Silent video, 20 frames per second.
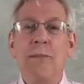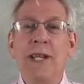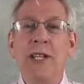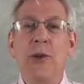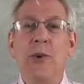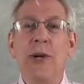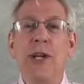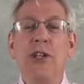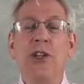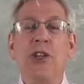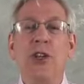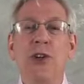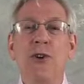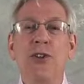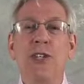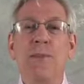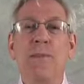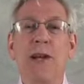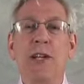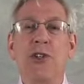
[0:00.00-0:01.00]
be doing
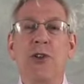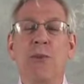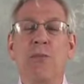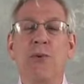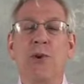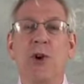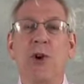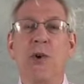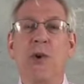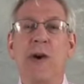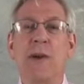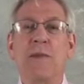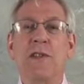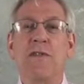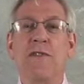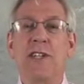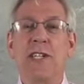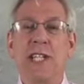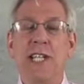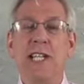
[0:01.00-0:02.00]
two special programs
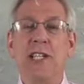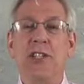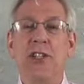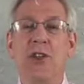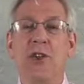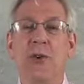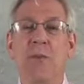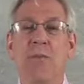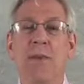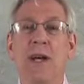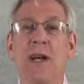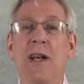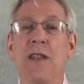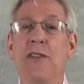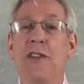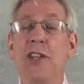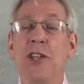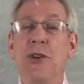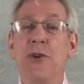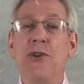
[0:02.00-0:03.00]
for DScoop,
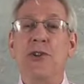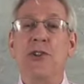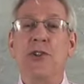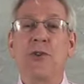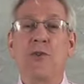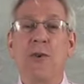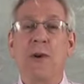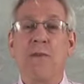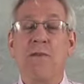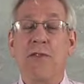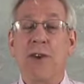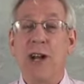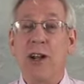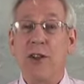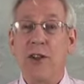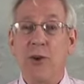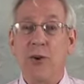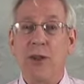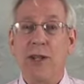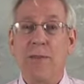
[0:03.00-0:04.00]
the users group for
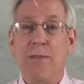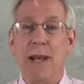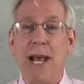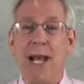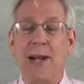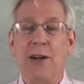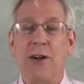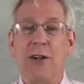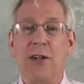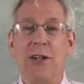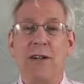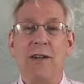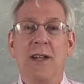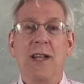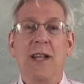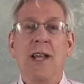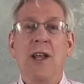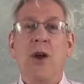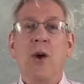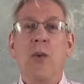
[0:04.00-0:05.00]
Hewlett Packard.
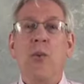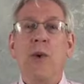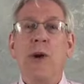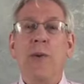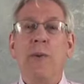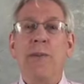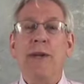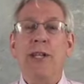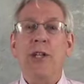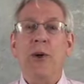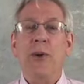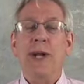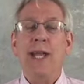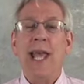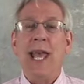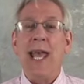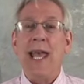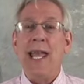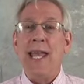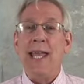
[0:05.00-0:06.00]
We will be
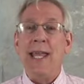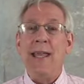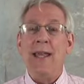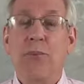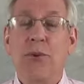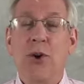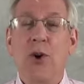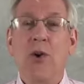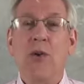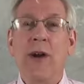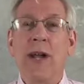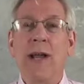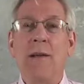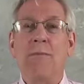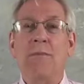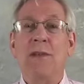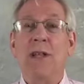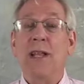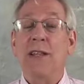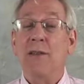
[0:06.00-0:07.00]
doing a
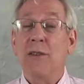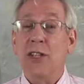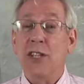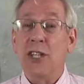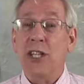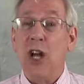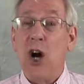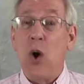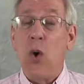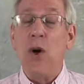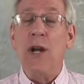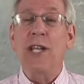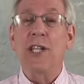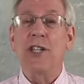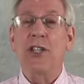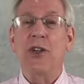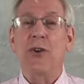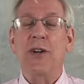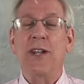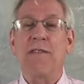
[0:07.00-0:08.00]
program
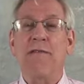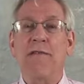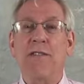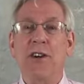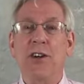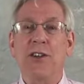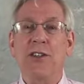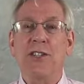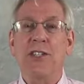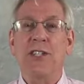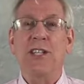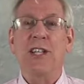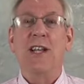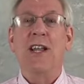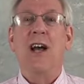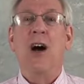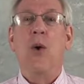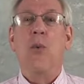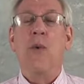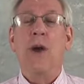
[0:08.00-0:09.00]
August 31st,
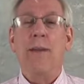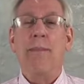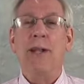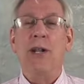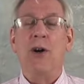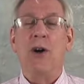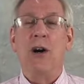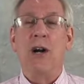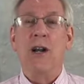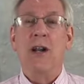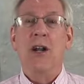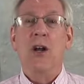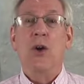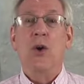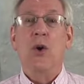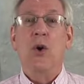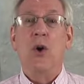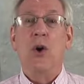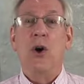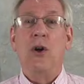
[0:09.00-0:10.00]
a webinar
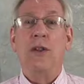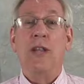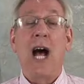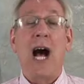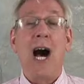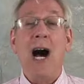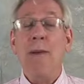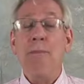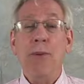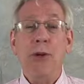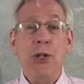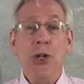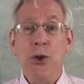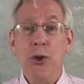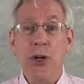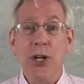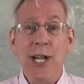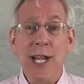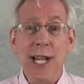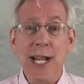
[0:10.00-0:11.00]
called
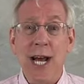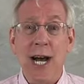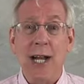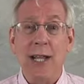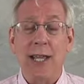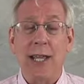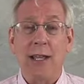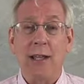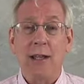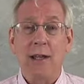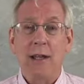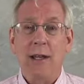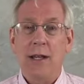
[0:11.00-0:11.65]
Opportunity Knocking